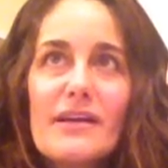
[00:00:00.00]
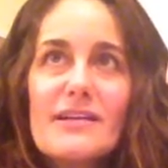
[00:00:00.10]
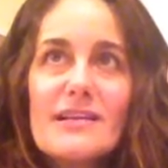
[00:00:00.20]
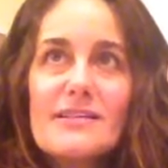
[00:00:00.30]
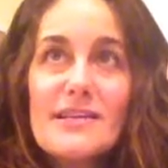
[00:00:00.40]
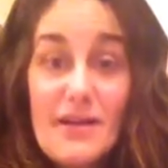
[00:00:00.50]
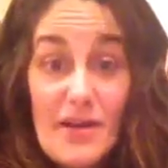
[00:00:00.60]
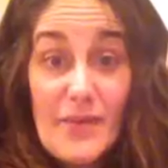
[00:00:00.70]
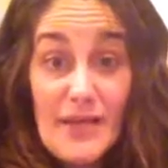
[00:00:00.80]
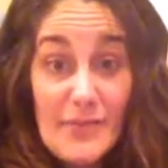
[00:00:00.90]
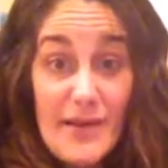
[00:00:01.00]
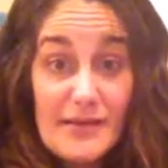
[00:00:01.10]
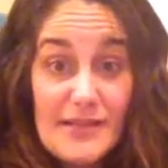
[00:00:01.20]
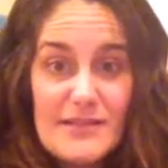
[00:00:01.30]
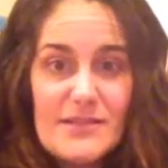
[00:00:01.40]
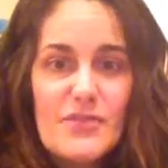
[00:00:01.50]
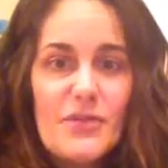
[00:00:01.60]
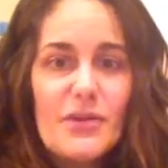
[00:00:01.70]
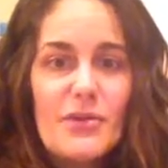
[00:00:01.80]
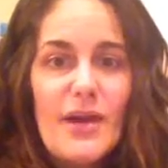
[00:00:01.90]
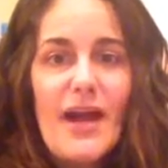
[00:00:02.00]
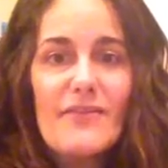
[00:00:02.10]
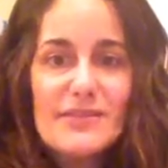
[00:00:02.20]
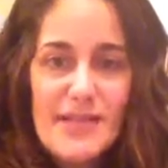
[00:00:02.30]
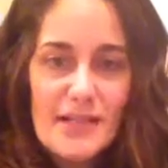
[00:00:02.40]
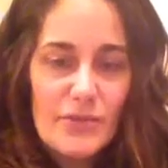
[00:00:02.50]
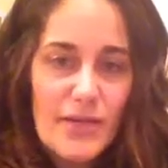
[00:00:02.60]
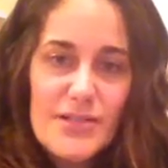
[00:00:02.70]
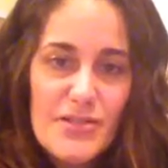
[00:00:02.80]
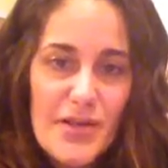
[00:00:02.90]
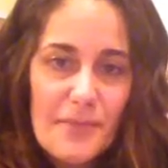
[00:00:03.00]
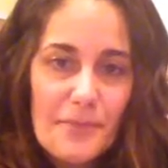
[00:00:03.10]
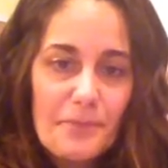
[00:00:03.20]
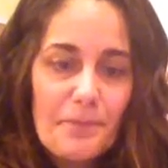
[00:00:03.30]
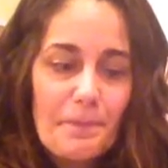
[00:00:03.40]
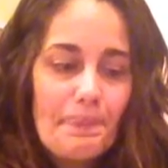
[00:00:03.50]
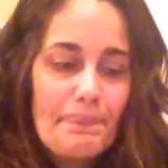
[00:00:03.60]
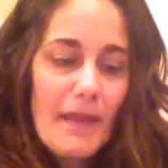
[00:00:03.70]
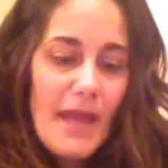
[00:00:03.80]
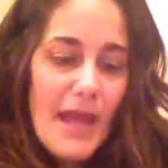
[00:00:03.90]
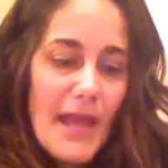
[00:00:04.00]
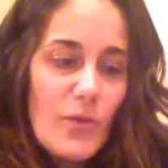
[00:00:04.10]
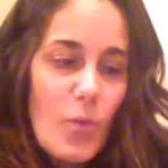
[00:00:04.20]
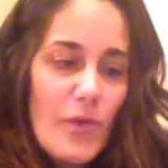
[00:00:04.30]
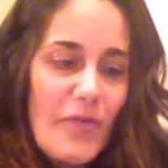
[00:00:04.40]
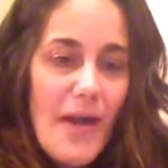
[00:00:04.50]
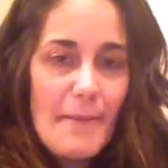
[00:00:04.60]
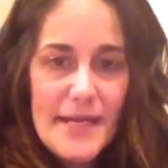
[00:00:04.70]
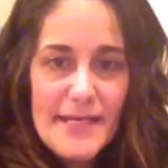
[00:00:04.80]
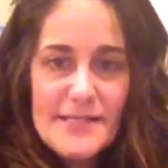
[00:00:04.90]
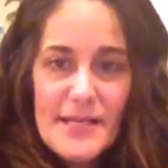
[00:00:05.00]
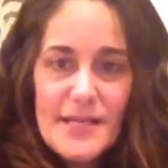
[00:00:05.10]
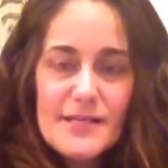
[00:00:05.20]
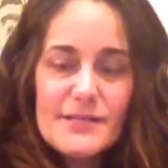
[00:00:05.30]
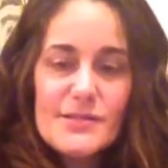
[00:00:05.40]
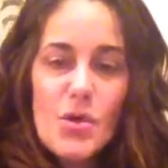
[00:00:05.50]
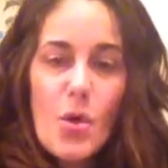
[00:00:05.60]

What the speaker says: sent it out on my email list for you to have a declaration. And what that means is,